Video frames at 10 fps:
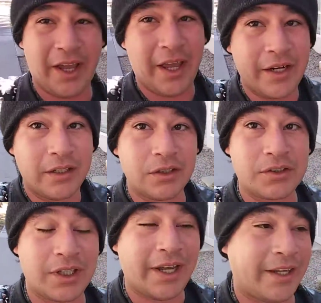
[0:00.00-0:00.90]
and it
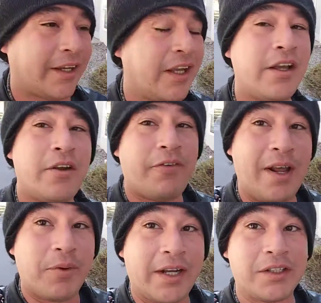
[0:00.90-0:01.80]
looks like
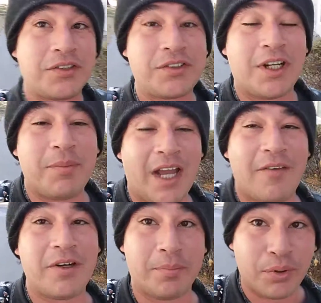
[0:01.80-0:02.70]
Fat Wreck Chords is going to be
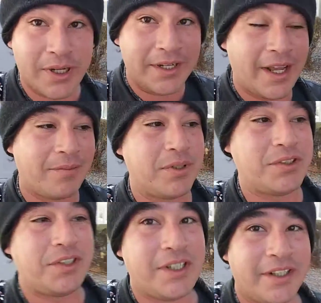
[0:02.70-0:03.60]
having a pretty damn
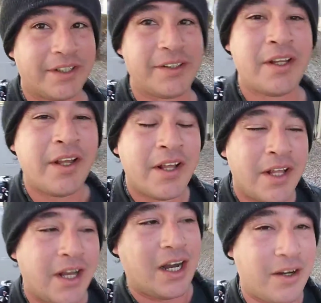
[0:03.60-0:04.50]
busy year.
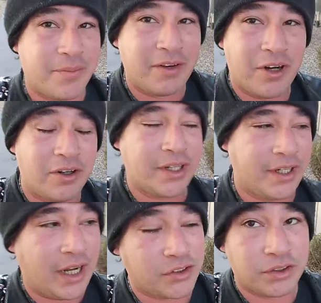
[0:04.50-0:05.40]
Um, they've already
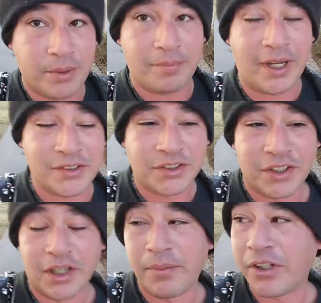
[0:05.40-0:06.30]
announced some of the bands that they're
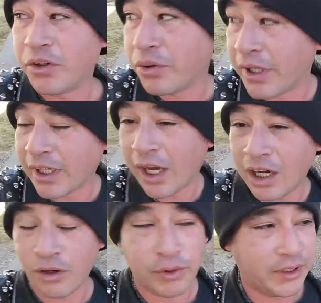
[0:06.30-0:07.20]
going to be doing,
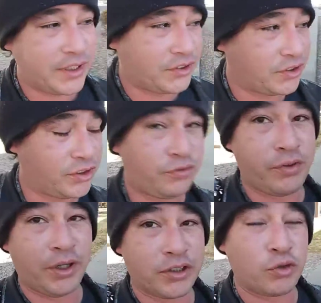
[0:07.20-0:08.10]
uh, releases
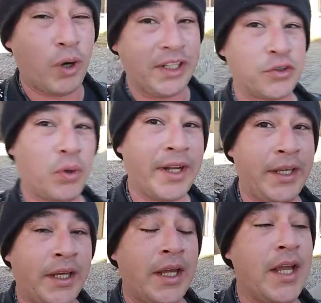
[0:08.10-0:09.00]
for
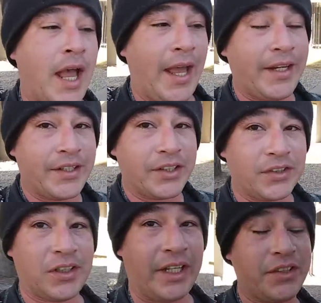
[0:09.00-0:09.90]
2020, and it does
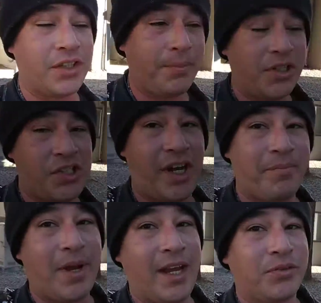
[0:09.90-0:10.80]
look like it's going to be
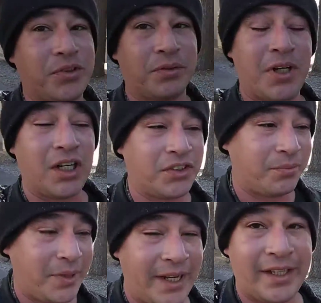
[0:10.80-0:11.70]
jam-packed with some
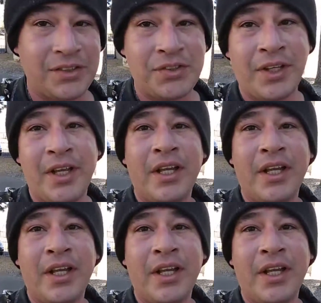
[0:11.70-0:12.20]
awesome bands.